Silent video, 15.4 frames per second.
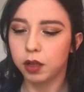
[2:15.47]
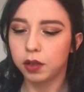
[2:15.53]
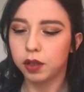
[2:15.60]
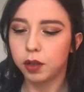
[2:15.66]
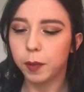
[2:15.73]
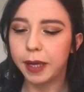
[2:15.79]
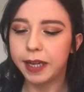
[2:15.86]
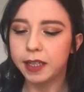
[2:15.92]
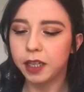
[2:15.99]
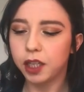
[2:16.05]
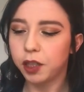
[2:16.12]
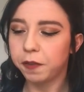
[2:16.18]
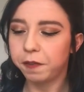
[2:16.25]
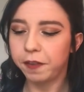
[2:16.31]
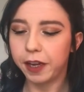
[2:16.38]

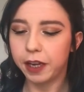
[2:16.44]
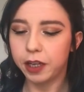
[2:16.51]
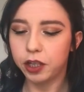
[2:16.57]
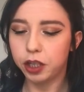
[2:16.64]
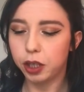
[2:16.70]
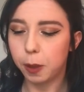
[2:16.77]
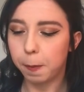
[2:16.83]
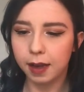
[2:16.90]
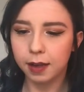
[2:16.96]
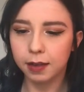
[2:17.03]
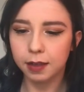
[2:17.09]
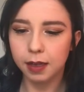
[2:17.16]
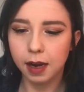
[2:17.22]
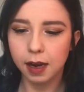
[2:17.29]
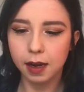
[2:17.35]
Swedish Fish
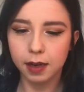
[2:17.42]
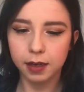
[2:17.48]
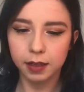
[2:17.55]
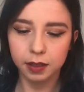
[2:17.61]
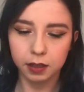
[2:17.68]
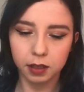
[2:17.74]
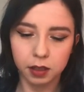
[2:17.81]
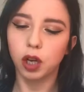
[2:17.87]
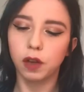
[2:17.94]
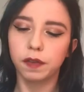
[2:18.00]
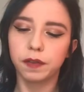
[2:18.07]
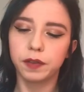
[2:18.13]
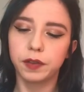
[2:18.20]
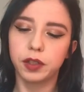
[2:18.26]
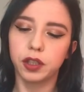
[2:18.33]
king size
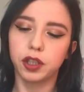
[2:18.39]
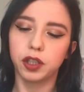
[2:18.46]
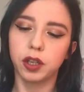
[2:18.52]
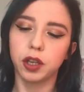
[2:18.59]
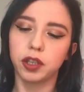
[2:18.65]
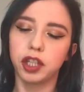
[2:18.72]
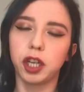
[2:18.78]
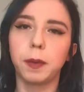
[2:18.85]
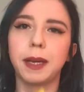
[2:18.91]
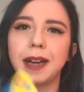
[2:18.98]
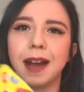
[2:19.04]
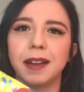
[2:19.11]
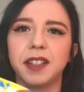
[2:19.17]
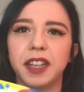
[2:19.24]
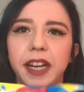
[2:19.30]
soft and chewy
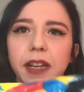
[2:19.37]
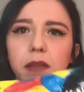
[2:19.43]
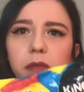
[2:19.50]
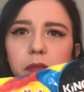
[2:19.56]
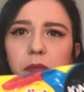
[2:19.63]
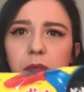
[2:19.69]
candy.